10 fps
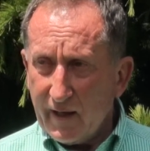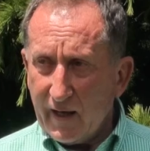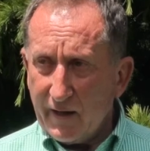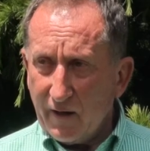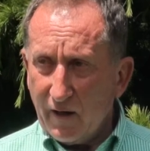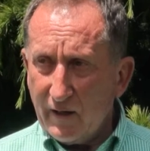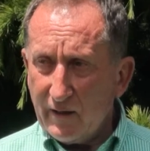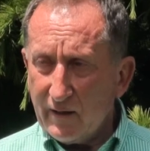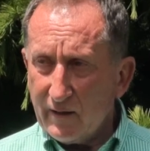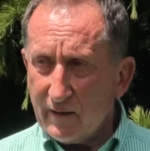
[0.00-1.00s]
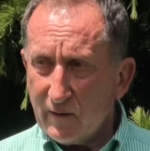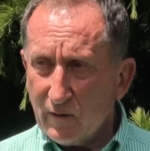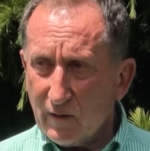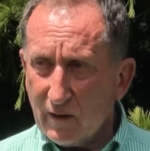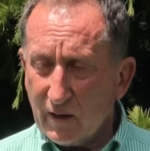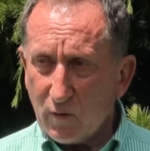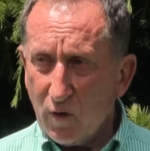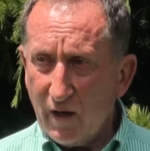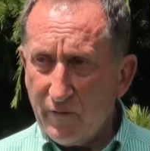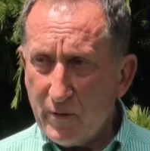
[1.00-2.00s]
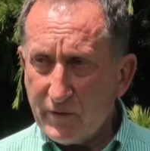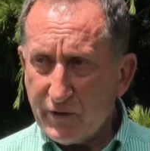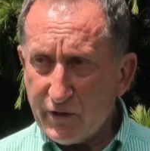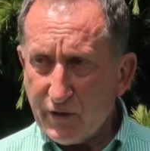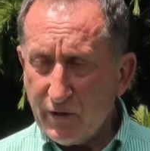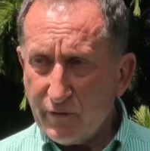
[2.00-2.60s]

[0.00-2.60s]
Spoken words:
and I acquired the position